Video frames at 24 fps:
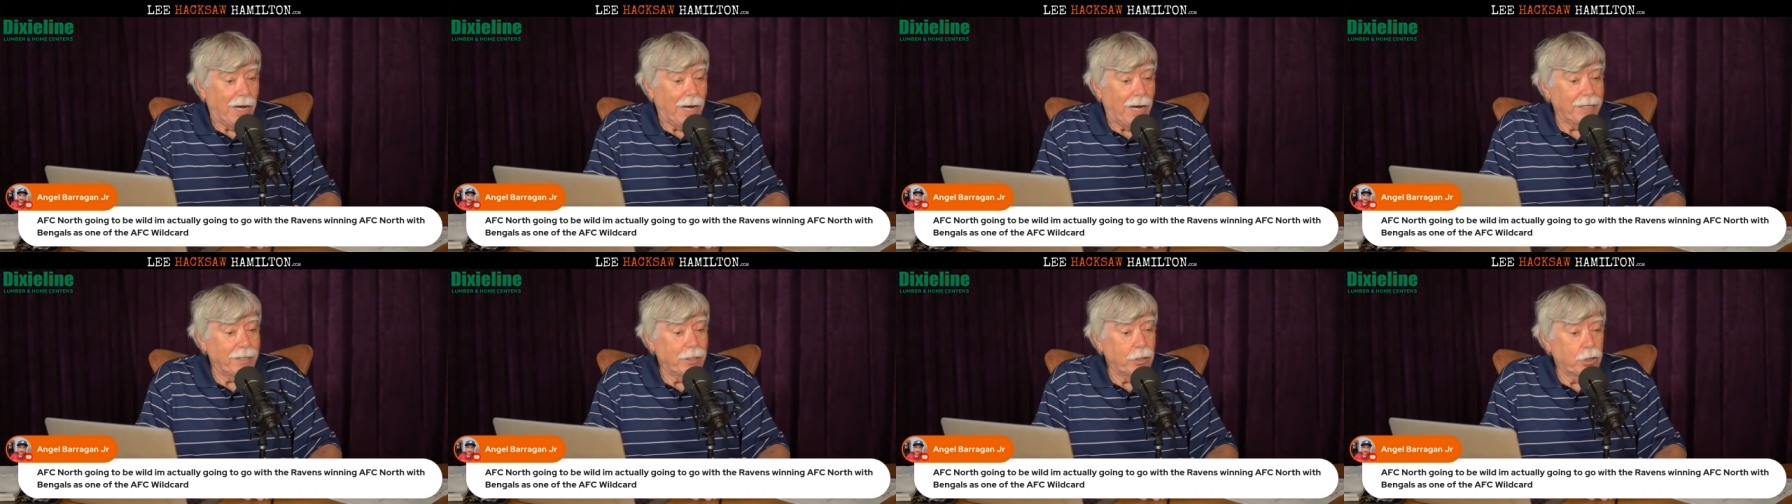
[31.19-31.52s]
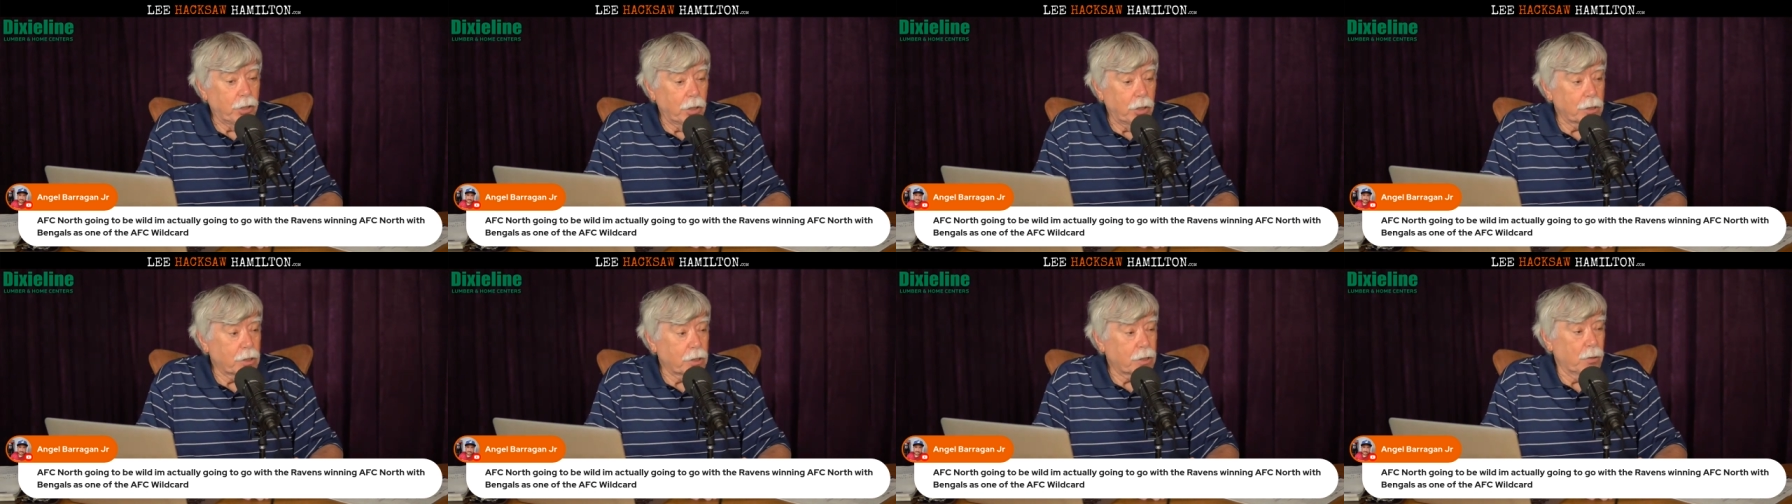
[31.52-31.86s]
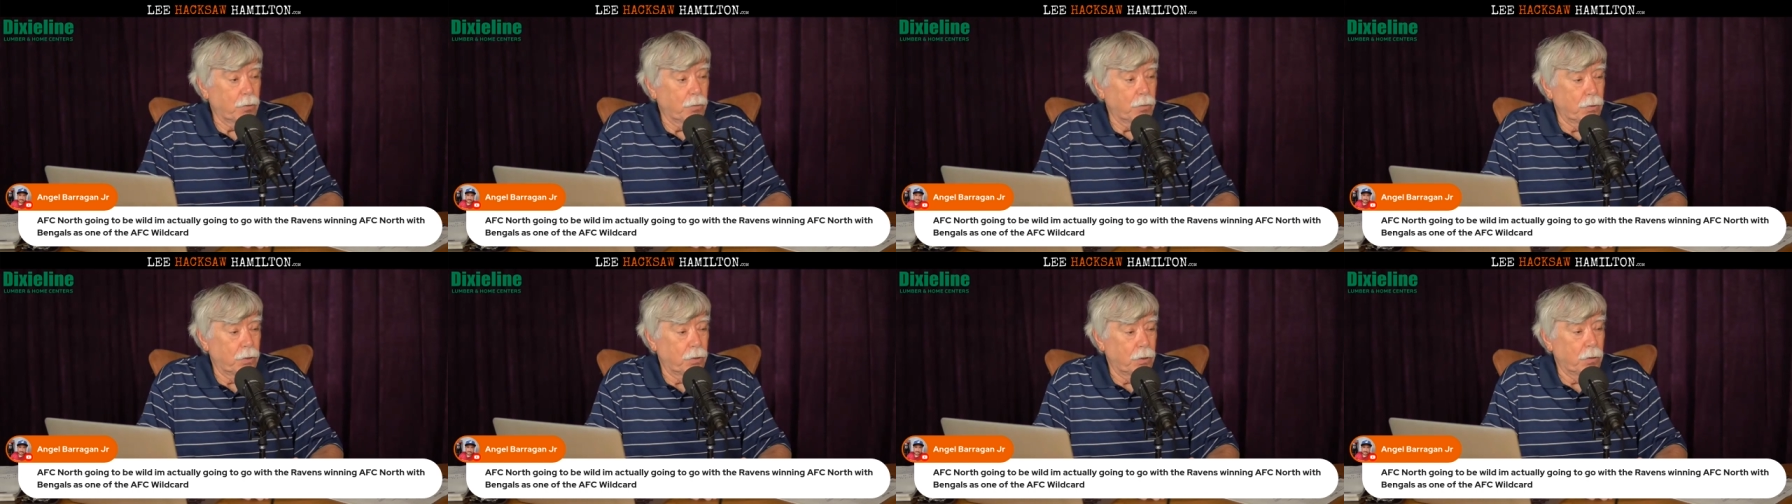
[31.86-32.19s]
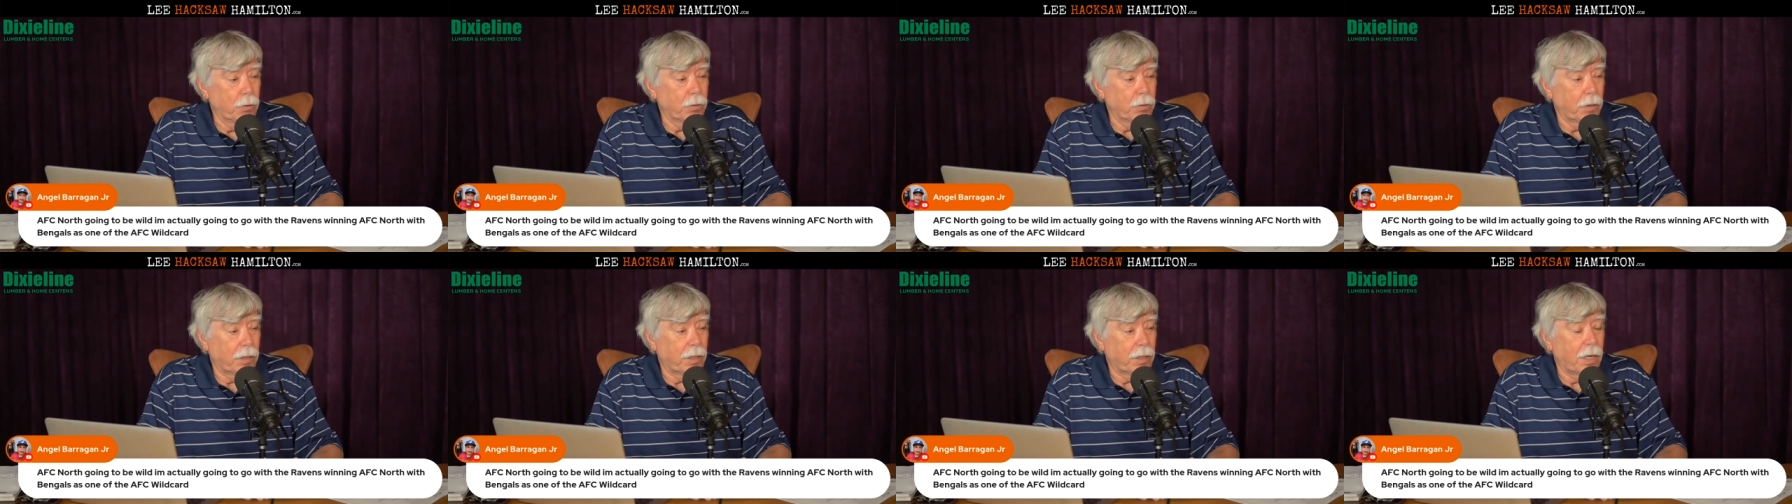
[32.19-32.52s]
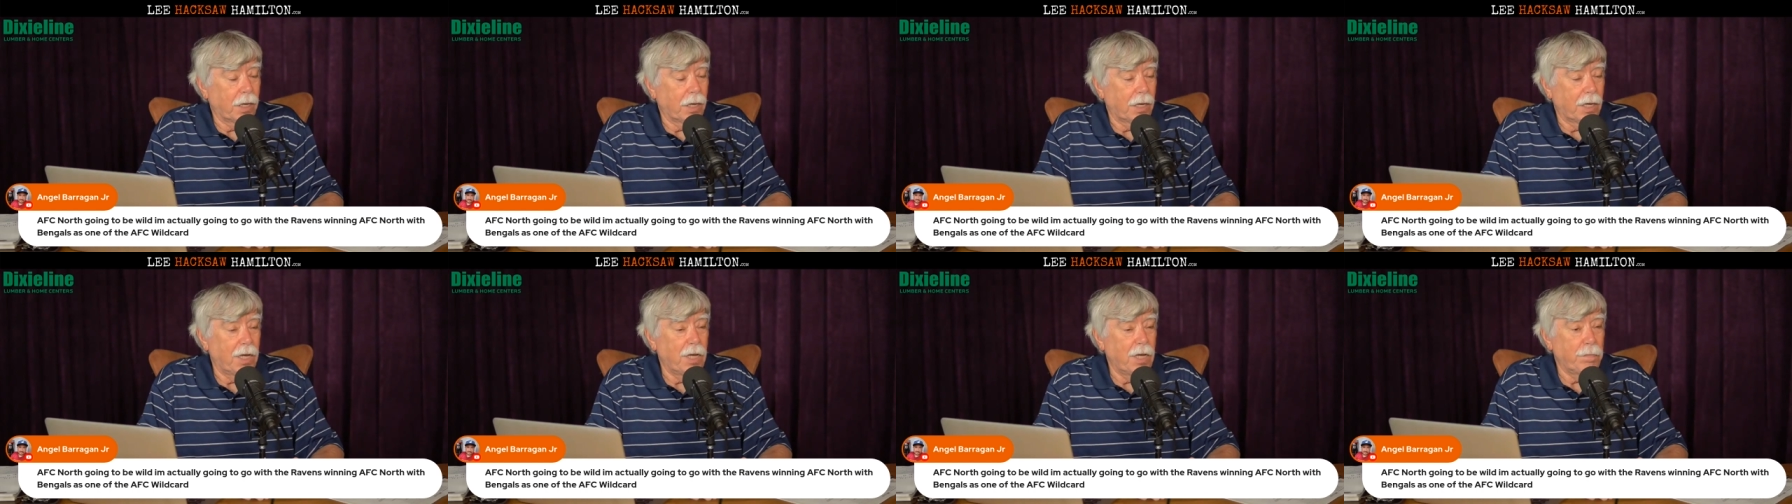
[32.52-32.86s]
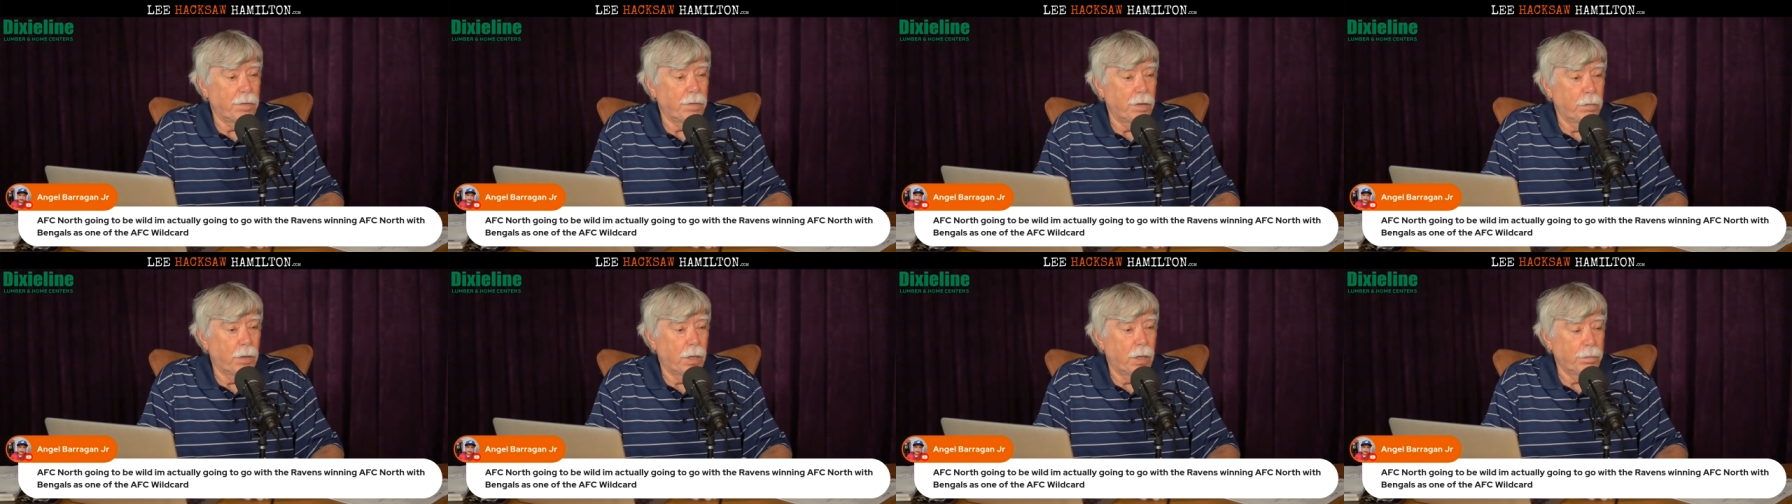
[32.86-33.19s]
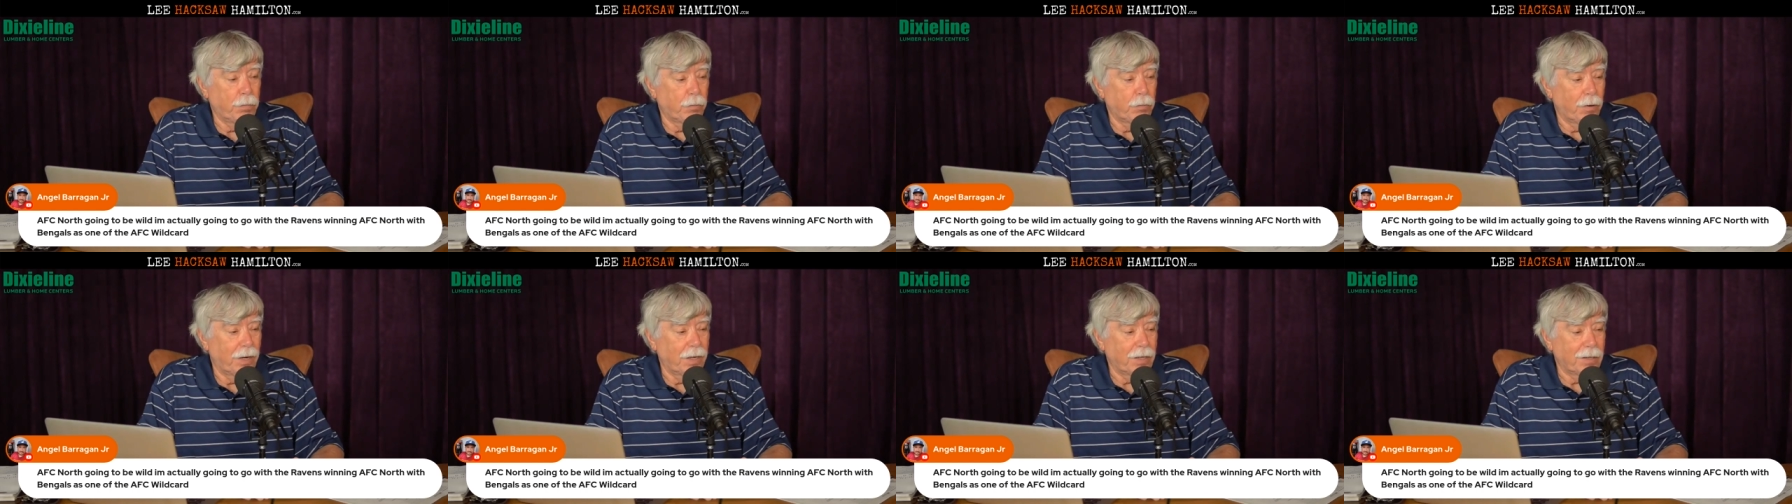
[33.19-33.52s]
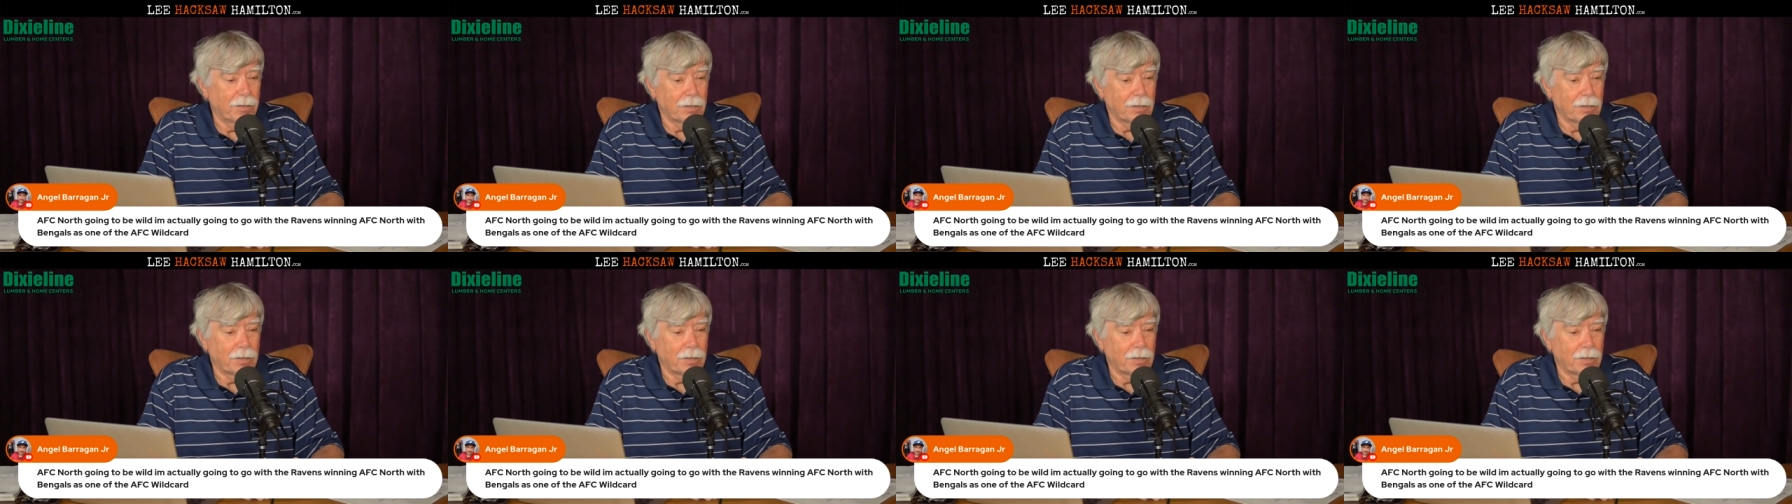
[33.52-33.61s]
I just don't know they can keep him upright